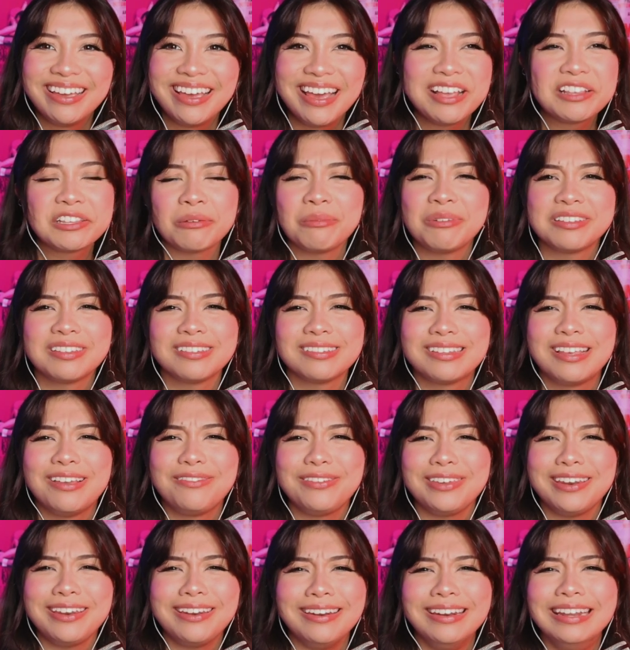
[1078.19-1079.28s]
It's almost as if
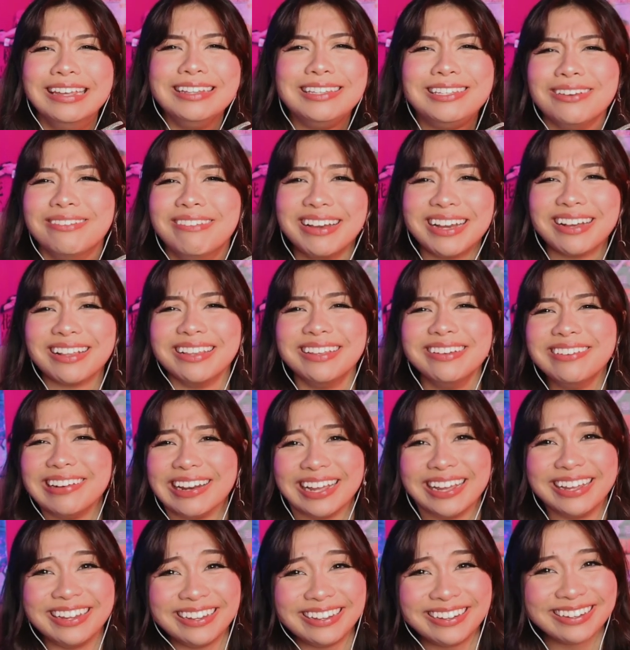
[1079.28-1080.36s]
you didn't need to include
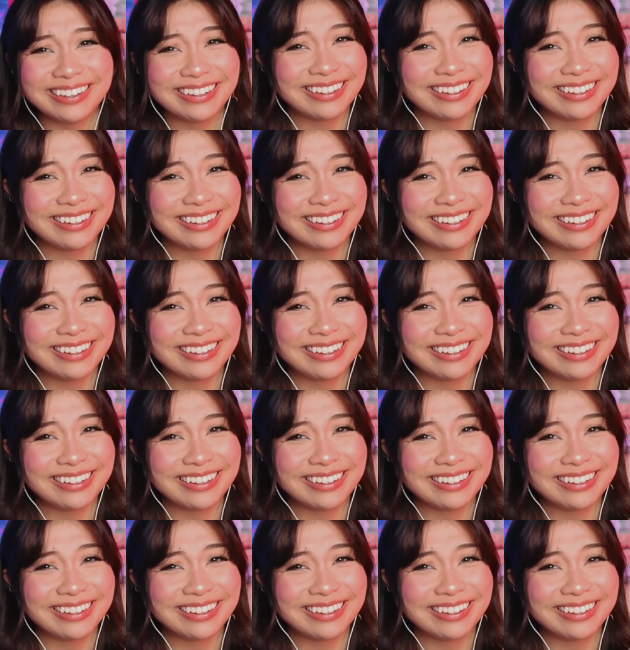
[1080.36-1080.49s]
it.